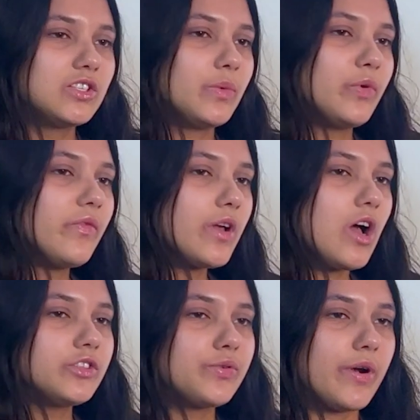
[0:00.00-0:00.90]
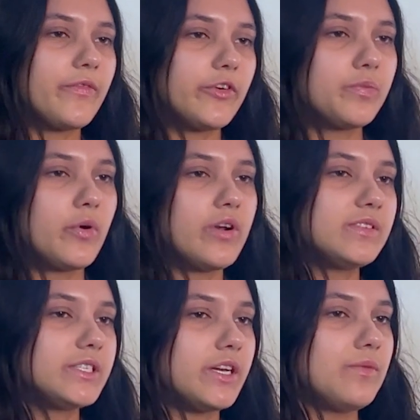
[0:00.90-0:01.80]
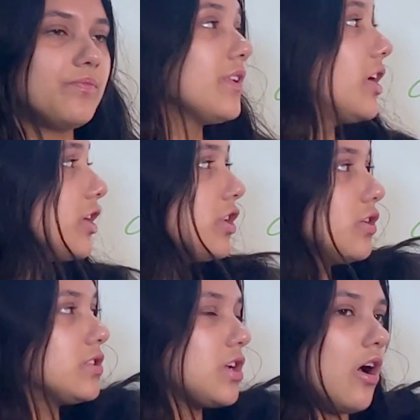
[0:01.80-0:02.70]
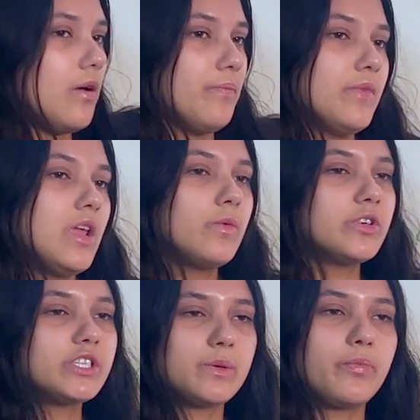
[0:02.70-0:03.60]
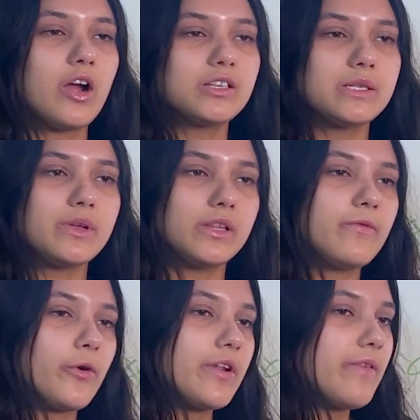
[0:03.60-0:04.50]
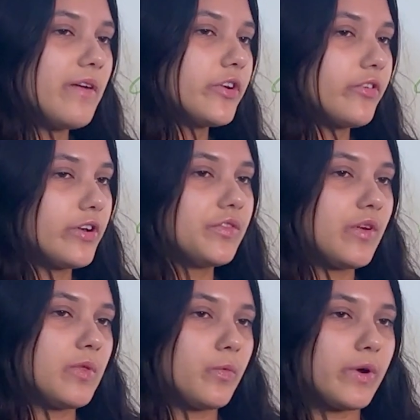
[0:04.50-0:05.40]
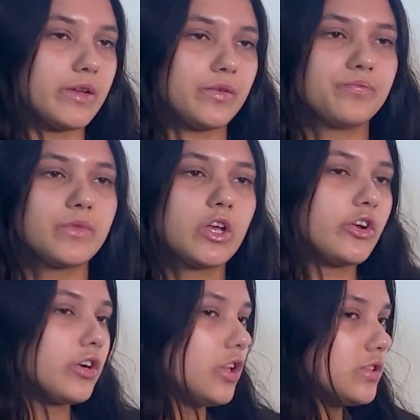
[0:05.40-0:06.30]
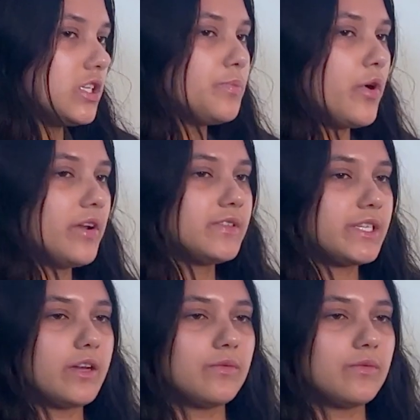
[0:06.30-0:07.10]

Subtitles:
moving on to our first point of sail, a closed hull, which is approximately 45 degrees from the wind, your closest point of sail.